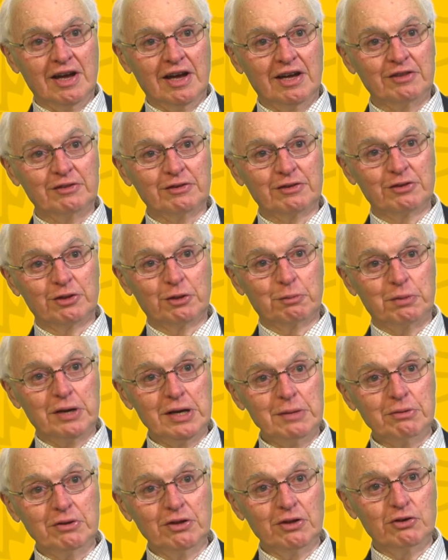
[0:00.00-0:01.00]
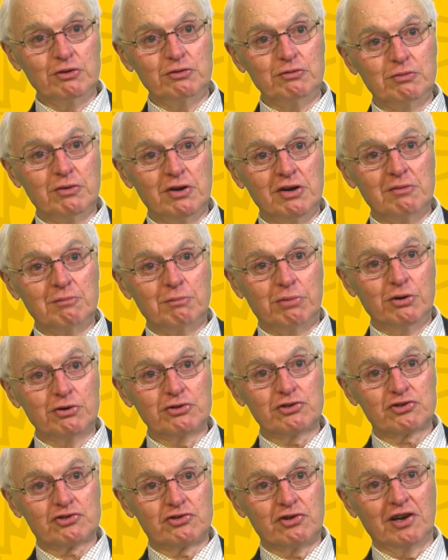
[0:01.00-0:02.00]
And the people who
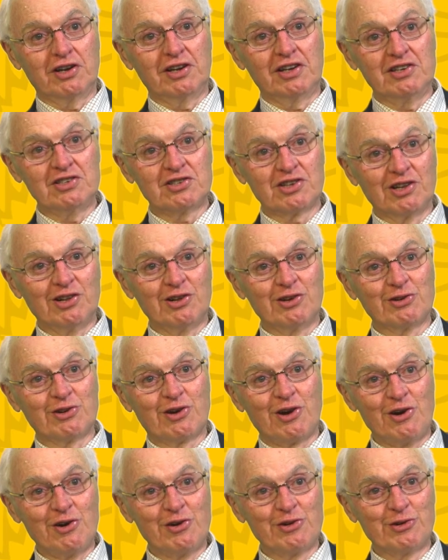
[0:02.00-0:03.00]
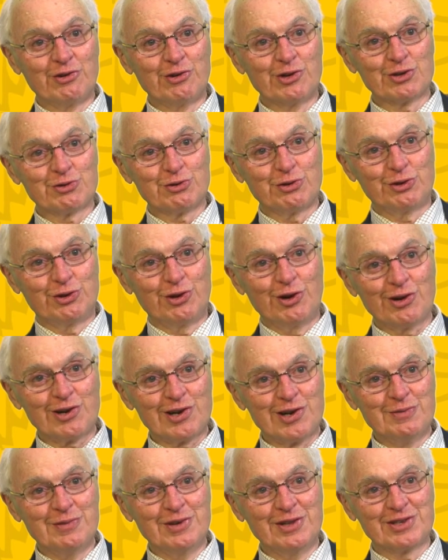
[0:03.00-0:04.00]
push trolleys along corridors with
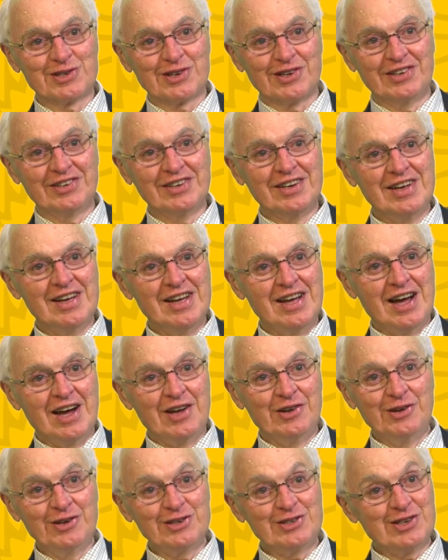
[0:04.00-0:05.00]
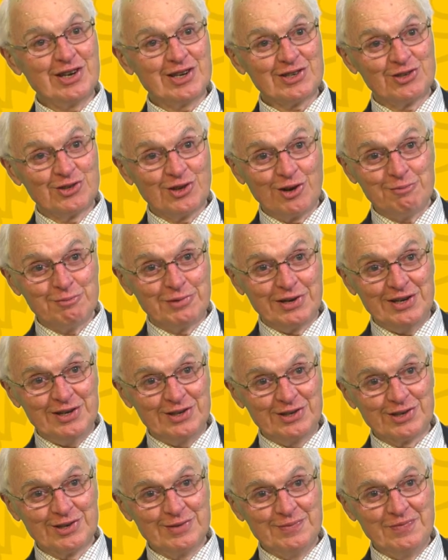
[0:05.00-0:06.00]
documents are not just
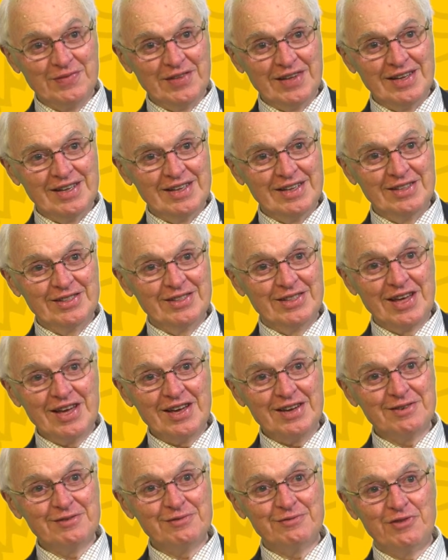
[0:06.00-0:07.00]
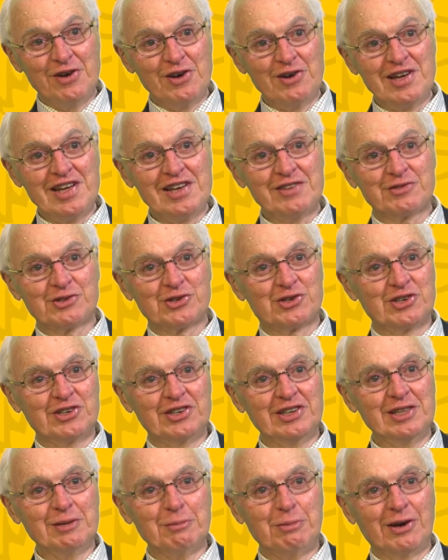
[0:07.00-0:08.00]
zombies. They're very interested
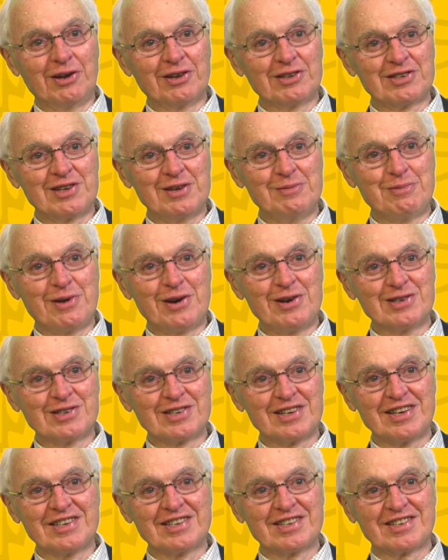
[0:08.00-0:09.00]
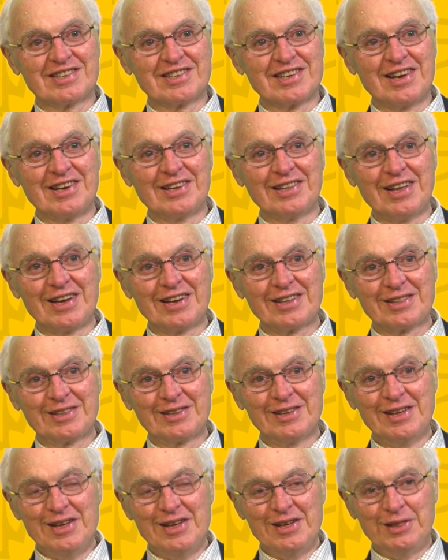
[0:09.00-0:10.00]
in the policy process, like
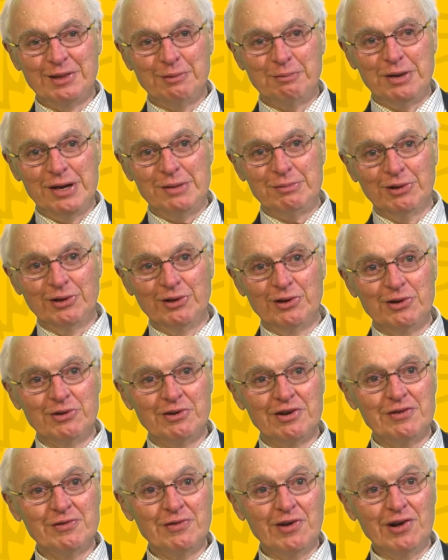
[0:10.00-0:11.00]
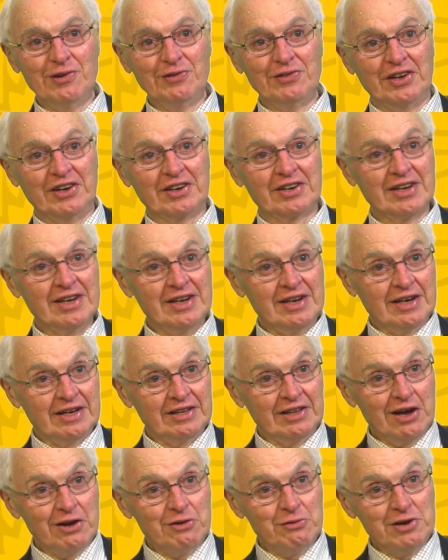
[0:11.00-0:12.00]
the people who are involved in it.
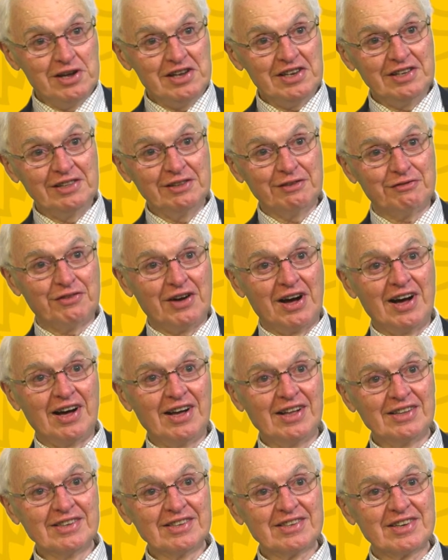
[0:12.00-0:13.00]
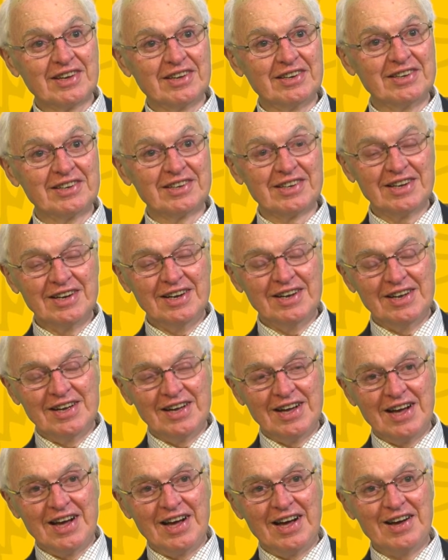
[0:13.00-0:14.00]
And they're reading the files, and
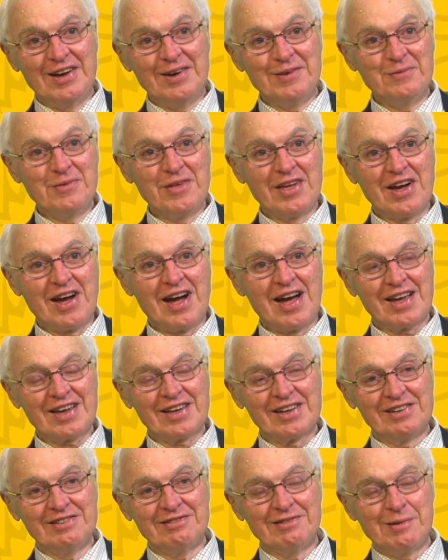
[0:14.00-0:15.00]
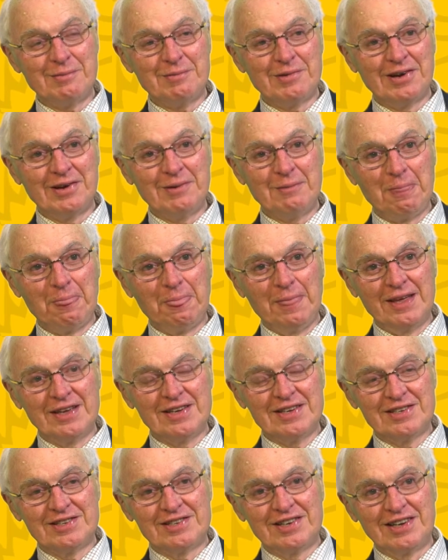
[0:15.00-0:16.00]
I can remember
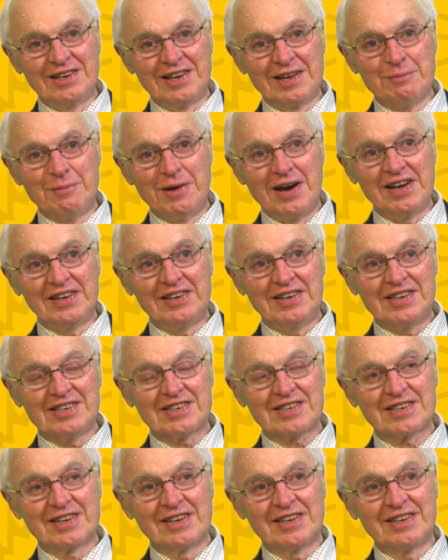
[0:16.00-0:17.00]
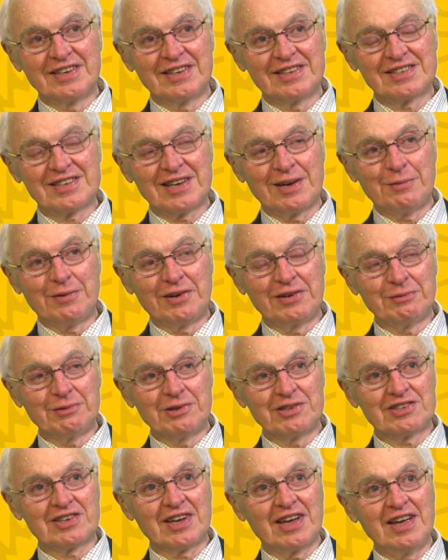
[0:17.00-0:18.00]
sitting at my desk and someone
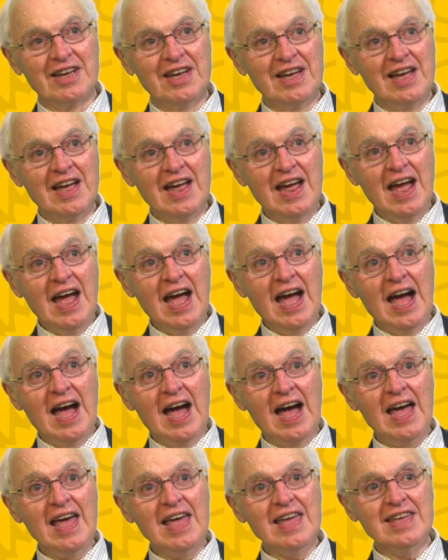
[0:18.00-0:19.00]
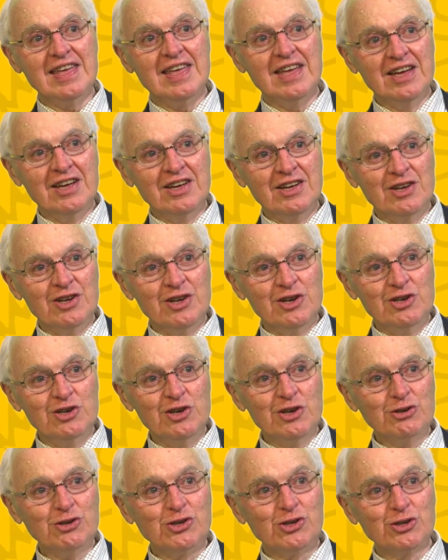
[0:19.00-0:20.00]
would say, "Hey,
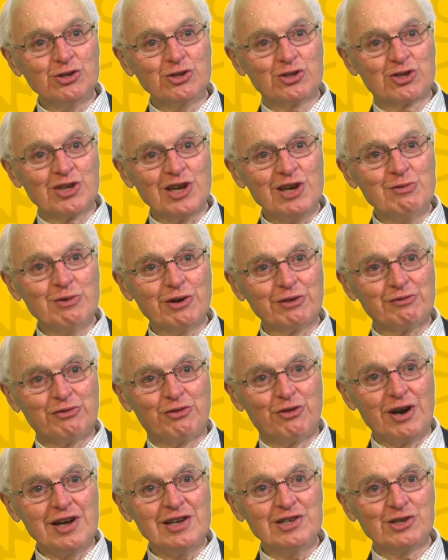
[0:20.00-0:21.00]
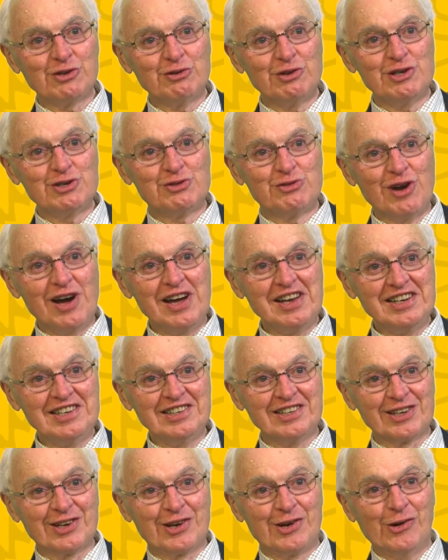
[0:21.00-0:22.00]
you should see what Fraser is writing
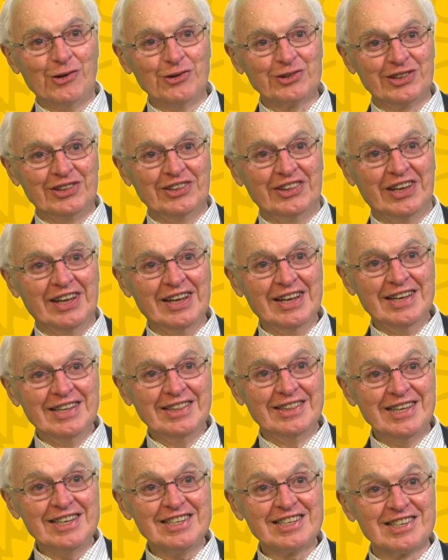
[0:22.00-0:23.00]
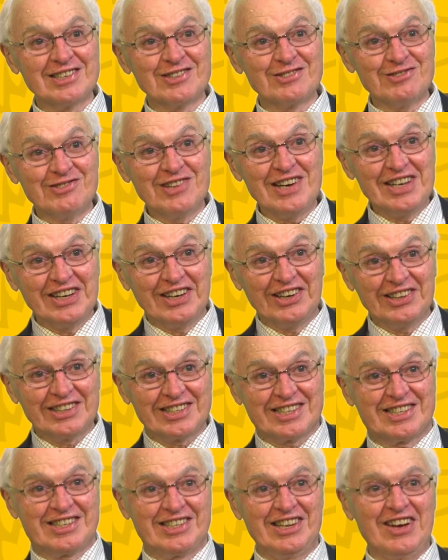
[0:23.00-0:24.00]
to Gorton. This is red hot
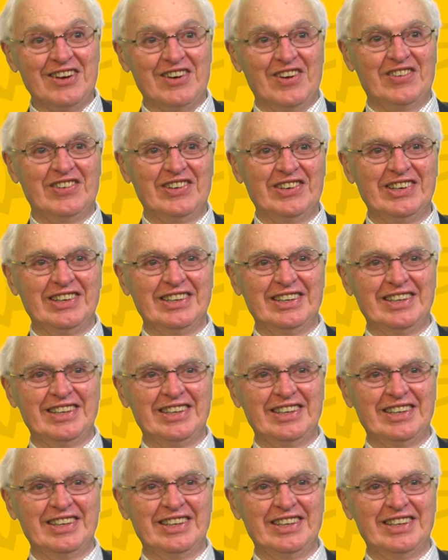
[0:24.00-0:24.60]
stuff."